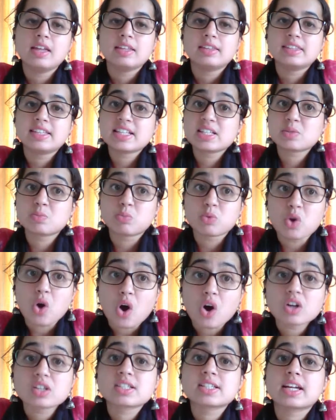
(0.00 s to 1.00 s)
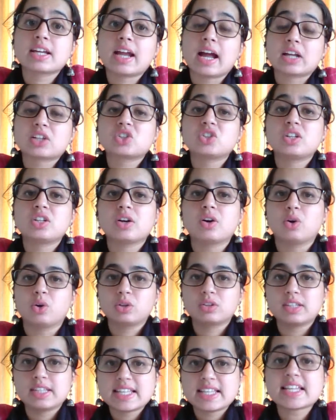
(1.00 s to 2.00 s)
These blogs are actually, or
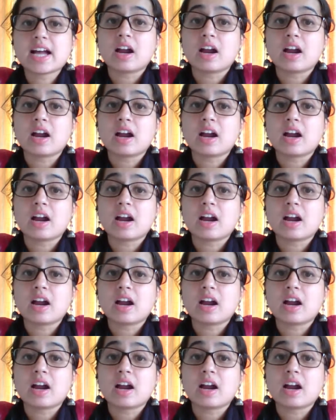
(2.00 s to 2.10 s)
these